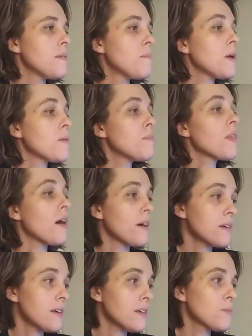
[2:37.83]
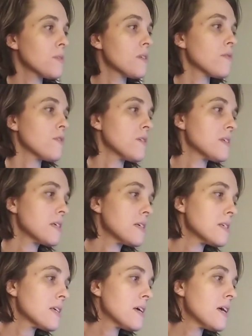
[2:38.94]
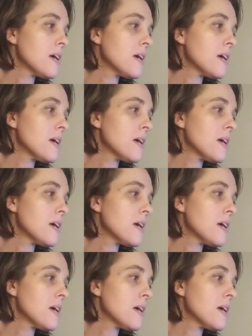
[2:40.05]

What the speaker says: Mel Blanc as one of the voices.